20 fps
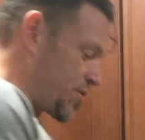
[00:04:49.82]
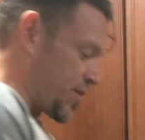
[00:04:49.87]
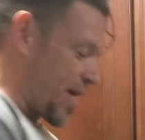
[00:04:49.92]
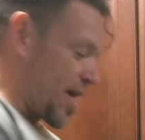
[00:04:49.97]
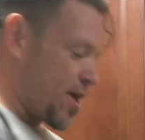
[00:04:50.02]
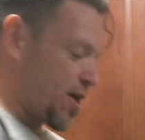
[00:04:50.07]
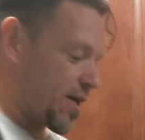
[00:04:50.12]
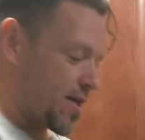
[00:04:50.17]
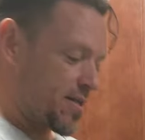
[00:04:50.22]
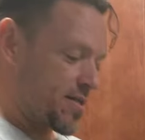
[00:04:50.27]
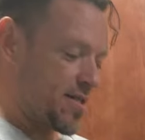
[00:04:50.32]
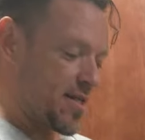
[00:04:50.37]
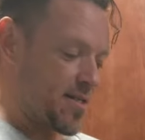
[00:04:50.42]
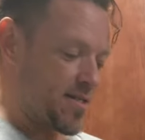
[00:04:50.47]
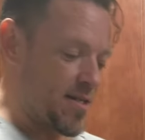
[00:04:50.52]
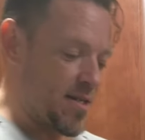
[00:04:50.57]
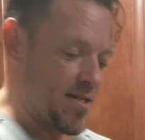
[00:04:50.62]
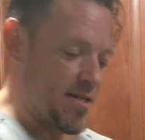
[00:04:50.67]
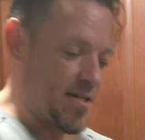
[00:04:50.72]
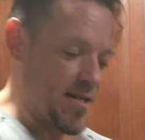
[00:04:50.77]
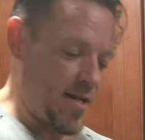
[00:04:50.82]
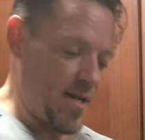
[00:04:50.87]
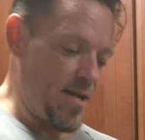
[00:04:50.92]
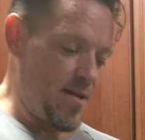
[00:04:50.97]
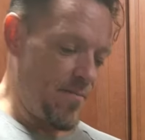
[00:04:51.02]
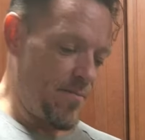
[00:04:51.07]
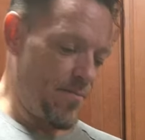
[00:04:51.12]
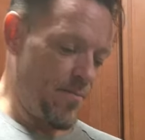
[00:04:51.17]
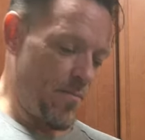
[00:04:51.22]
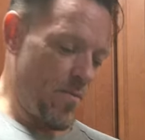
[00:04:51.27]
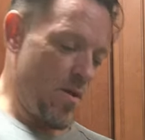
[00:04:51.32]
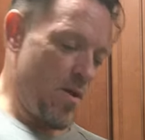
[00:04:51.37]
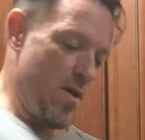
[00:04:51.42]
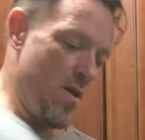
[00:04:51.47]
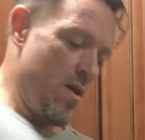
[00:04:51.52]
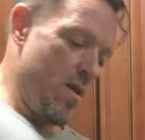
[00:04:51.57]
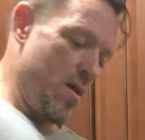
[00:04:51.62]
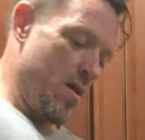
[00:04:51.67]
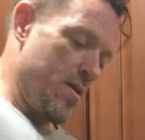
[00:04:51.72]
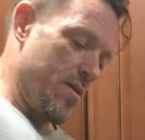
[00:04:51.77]
you get your consistency
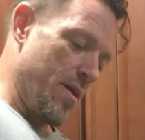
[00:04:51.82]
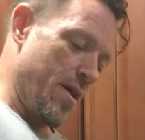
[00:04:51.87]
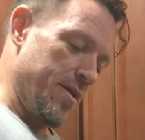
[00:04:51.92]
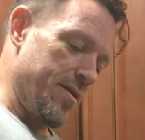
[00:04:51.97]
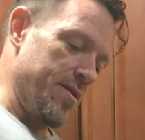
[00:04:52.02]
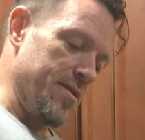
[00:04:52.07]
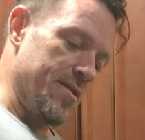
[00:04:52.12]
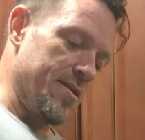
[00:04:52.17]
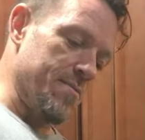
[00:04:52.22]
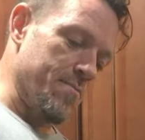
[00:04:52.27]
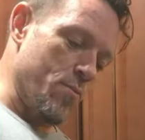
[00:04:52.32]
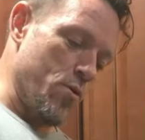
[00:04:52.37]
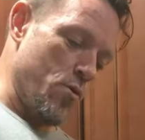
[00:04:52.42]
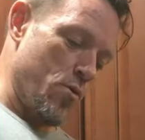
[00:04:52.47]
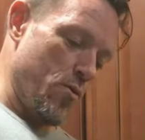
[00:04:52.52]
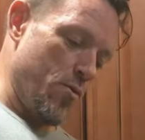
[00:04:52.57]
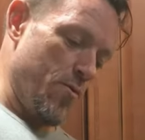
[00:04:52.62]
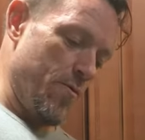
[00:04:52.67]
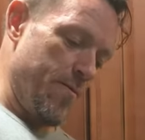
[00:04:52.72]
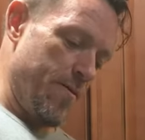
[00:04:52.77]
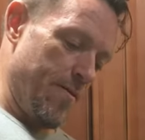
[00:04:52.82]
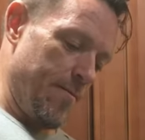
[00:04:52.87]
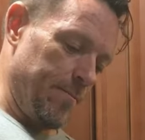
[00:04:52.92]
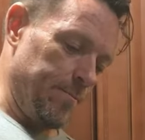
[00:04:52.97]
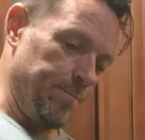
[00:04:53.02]
nice and smooth,